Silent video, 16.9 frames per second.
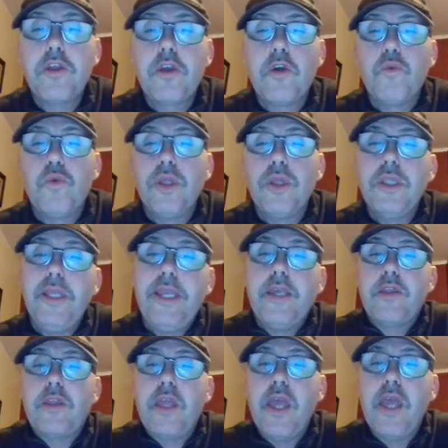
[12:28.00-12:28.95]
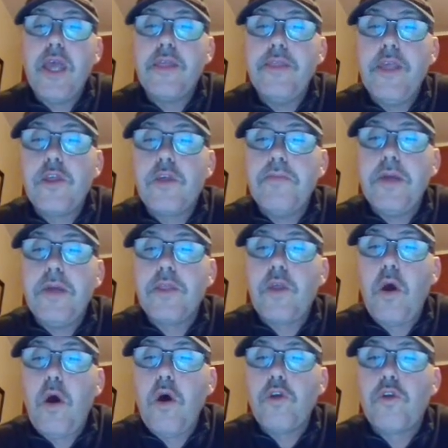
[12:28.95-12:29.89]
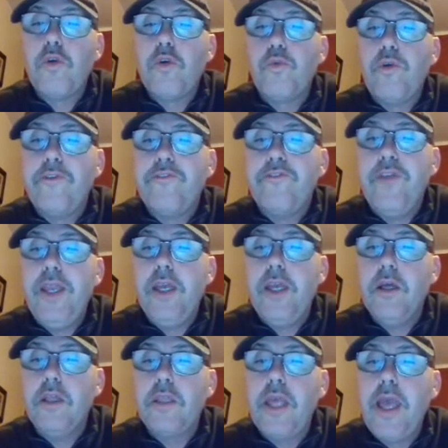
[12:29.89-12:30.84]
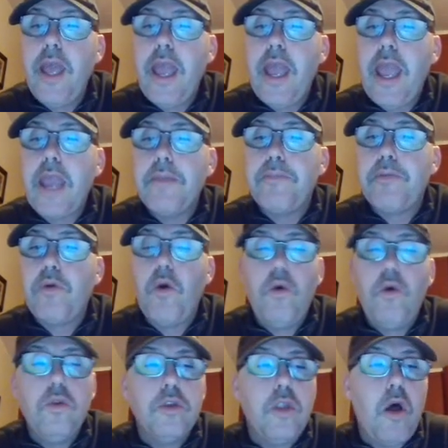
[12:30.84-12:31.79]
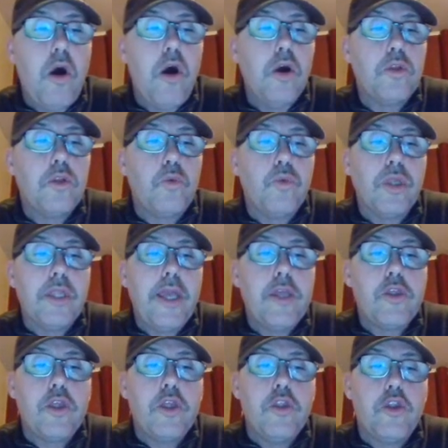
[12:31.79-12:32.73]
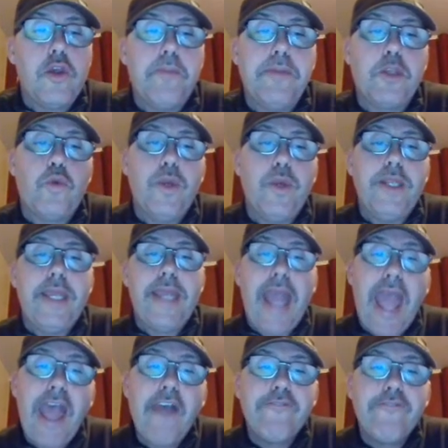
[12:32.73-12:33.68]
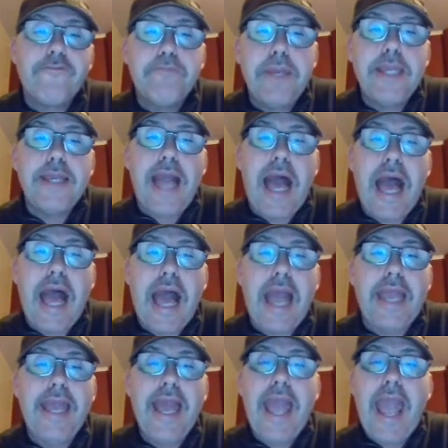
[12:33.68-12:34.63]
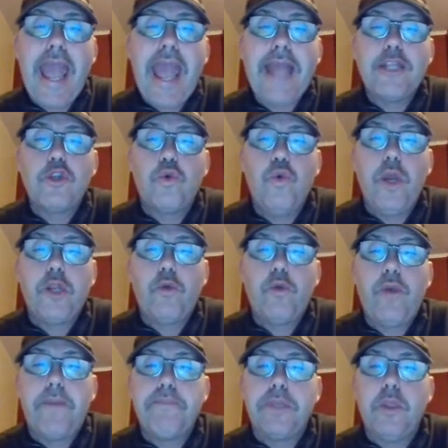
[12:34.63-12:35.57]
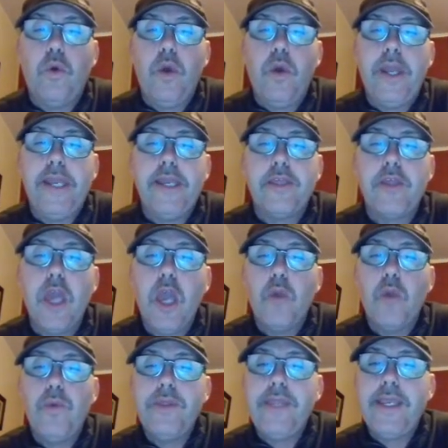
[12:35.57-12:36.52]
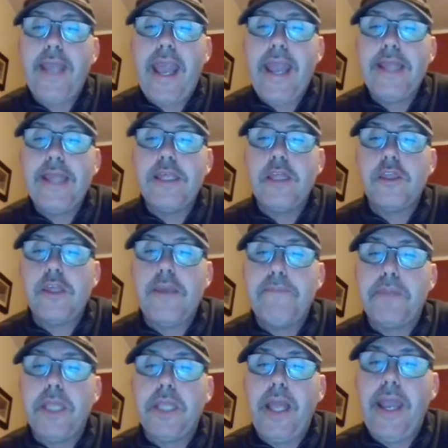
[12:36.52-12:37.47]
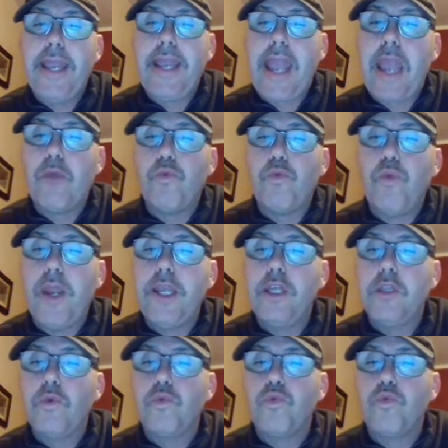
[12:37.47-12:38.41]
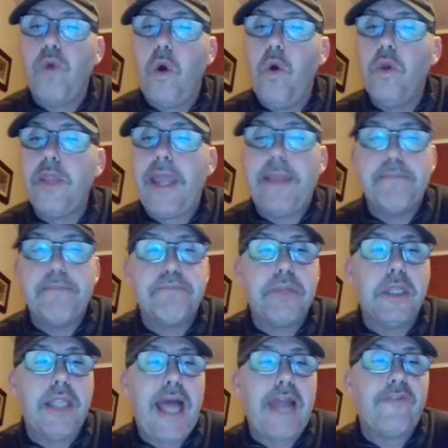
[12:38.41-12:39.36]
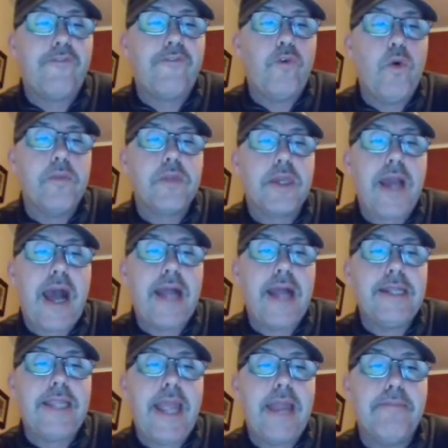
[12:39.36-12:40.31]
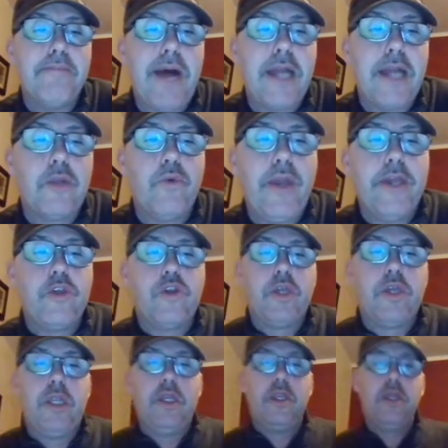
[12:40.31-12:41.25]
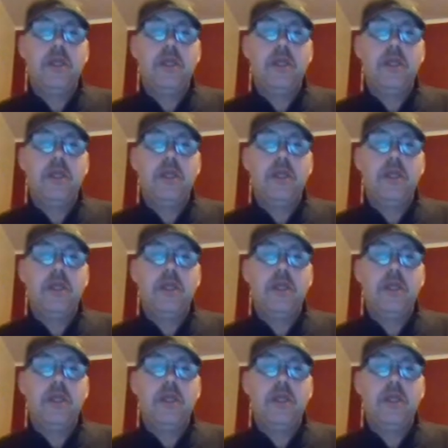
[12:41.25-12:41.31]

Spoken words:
released this month also revealed a prolonged relationship between the FBI and Twitter employees, with the agency playing a regular role in platform's content moderation.